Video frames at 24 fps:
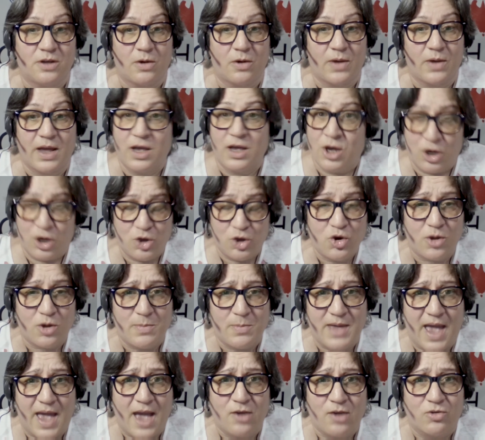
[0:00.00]
Okay. You can
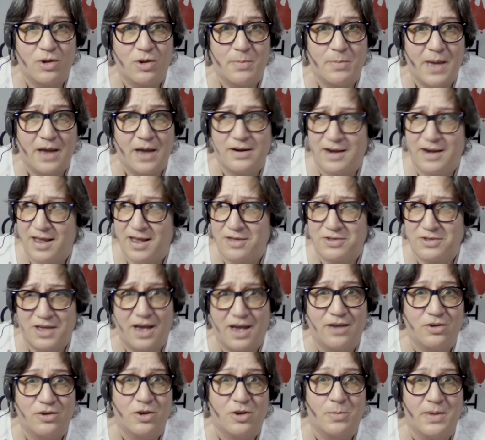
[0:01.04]
be angry about it. Hell
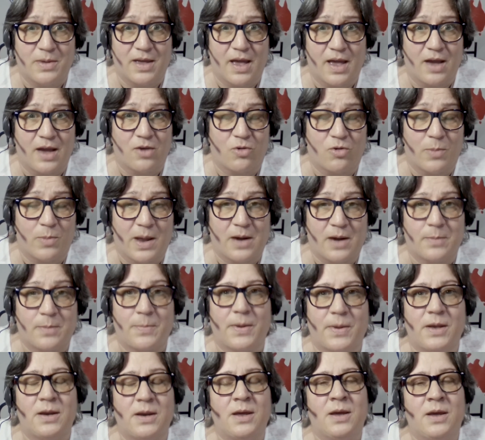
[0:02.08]
yeah, you can be angry about it.
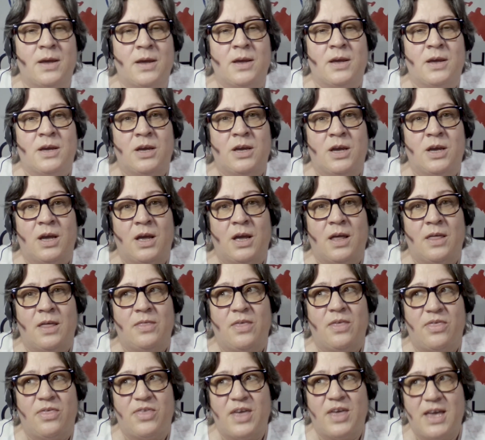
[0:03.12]
But
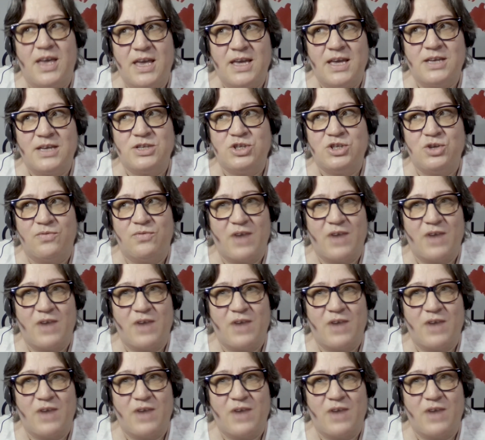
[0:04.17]
the thing is, you've